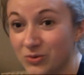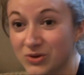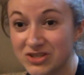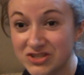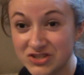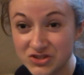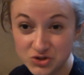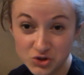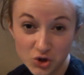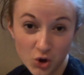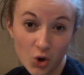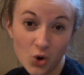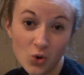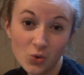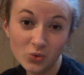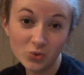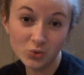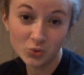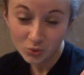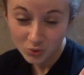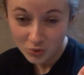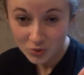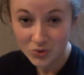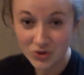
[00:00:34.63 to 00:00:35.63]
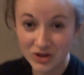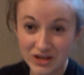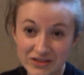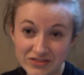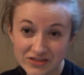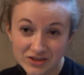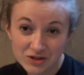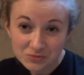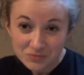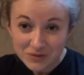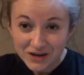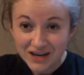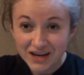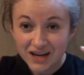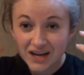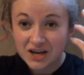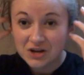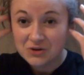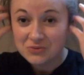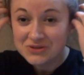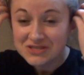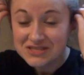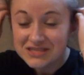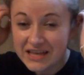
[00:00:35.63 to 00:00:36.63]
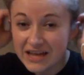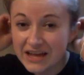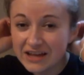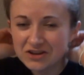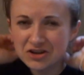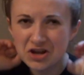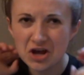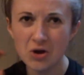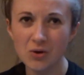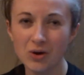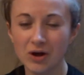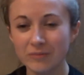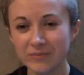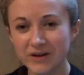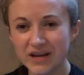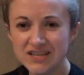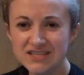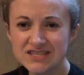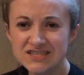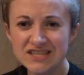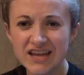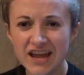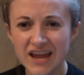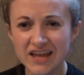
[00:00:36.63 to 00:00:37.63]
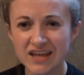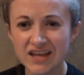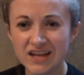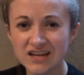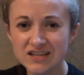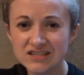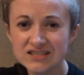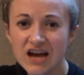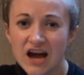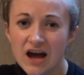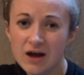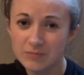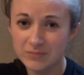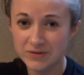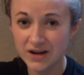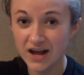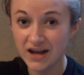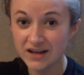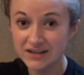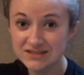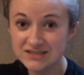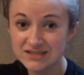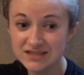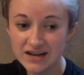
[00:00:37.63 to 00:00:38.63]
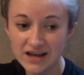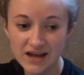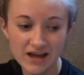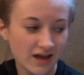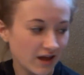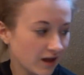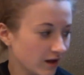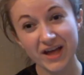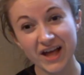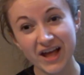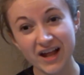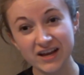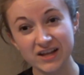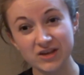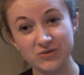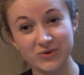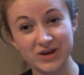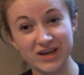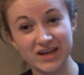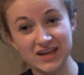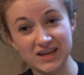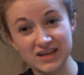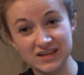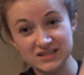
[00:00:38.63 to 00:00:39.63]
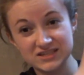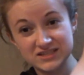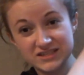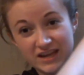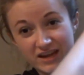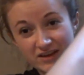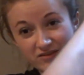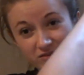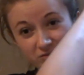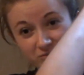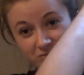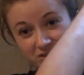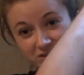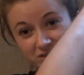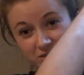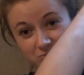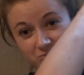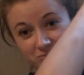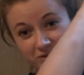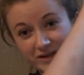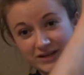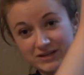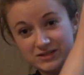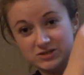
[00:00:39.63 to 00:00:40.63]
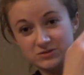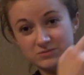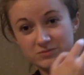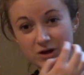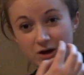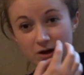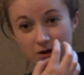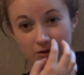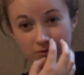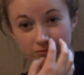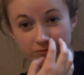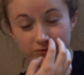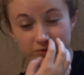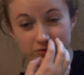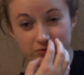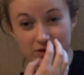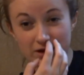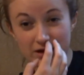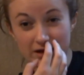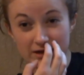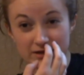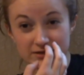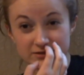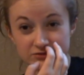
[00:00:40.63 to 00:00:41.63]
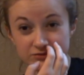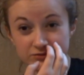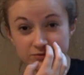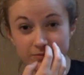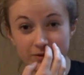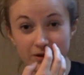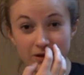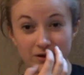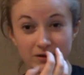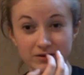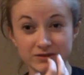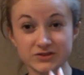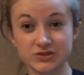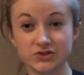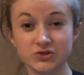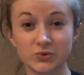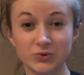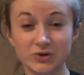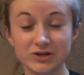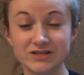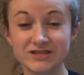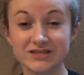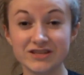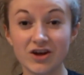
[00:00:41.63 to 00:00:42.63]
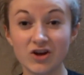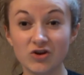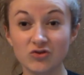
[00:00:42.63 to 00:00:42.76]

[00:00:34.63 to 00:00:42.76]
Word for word: it was so cool and then my hair was like, no, I'm not staying in a top knot today. But anyways, I have a really random haul for you guys from all sorts